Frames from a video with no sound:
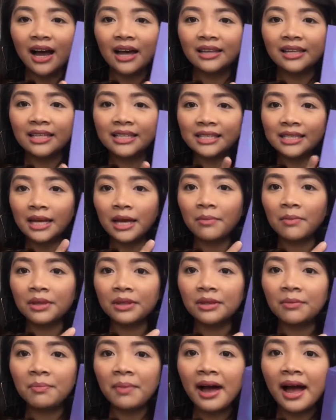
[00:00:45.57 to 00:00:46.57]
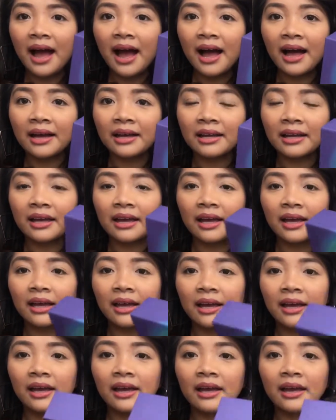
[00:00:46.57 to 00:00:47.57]
the same at the back
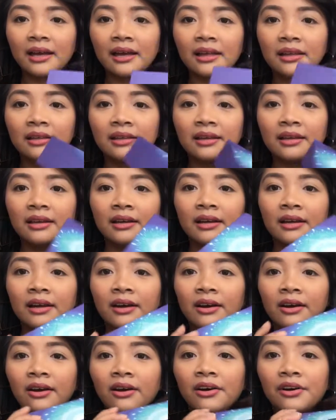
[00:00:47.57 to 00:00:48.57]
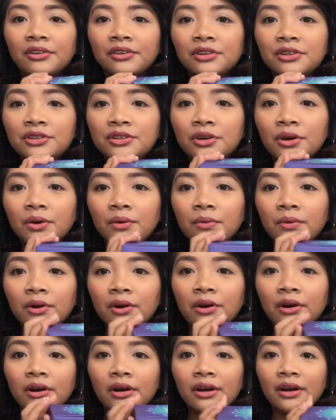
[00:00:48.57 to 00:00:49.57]
and on the
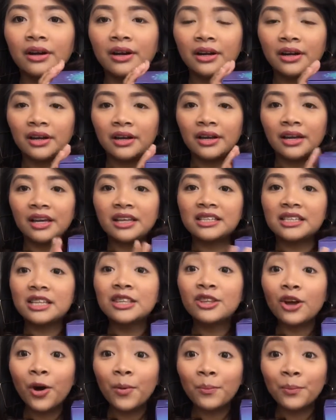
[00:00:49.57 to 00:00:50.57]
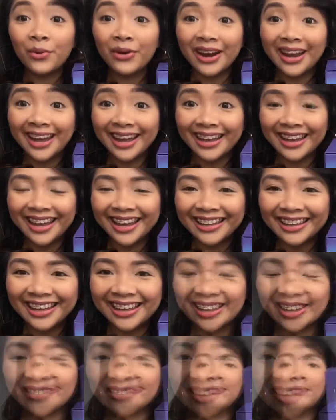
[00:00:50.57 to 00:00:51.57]
drawer. It's a nombre and
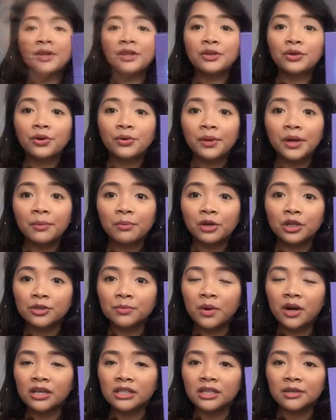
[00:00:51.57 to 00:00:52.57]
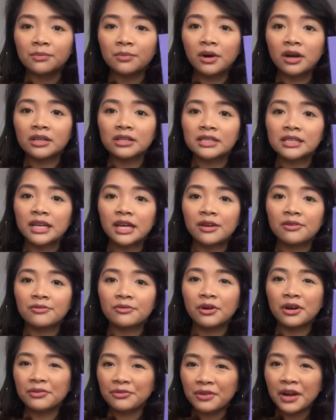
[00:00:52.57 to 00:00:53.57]
I love it. I've been doing Birchbox unboxing
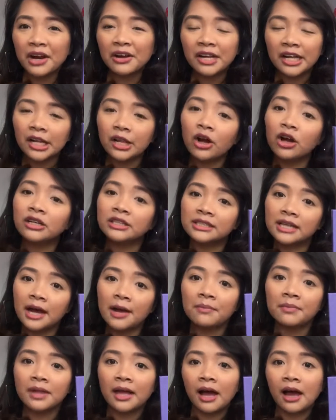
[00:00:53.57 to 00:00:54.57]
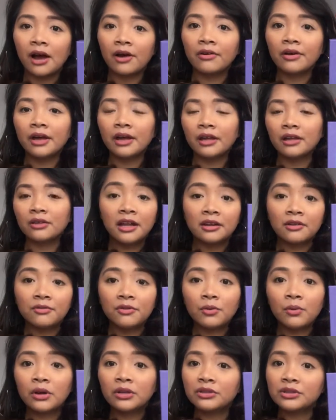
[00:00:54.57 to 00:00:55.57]
for a fairly long time now, and if
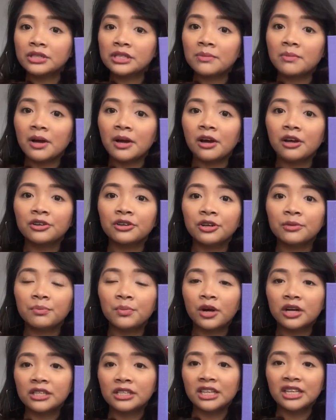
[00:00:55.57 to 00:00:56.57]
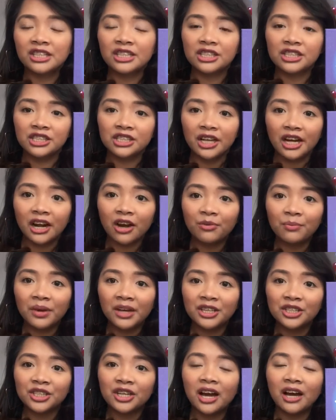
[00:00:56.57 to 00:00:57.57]
you want to see my other unboxing, just check out
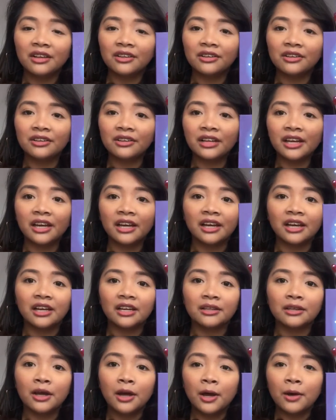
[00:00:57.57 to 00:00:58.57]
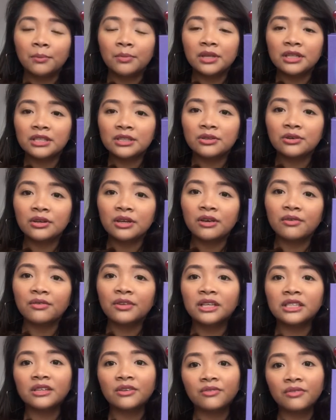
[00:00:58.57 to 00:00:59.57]
my channel, and please do give
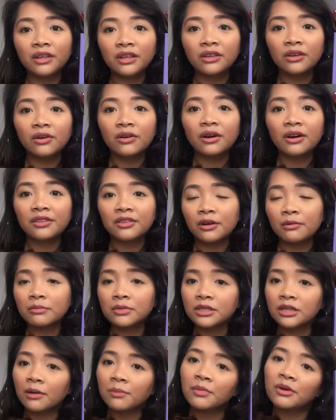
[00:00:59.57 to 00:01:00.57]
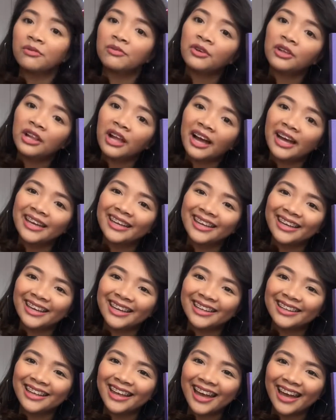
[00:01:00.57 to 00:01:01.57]
this a video a thumbs up if you like
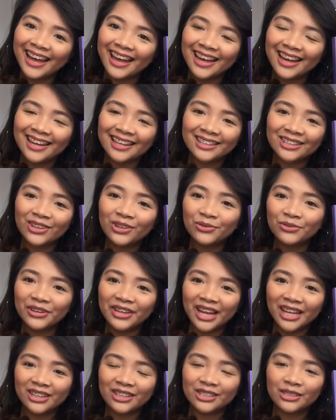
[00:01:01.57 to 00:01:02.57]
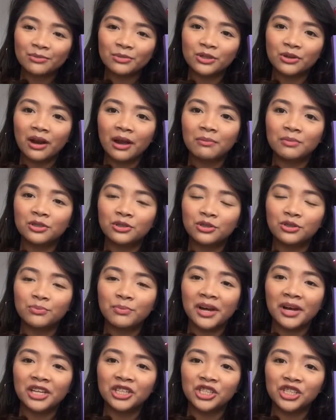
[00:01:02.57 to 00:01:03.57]
it, and don't forget to subscribe to
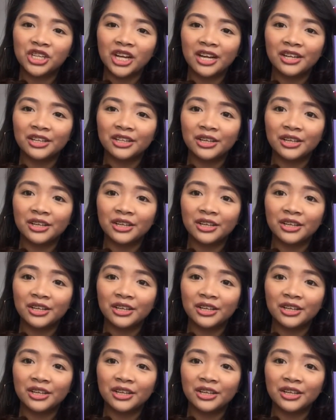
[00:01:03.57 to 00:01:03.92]
my channel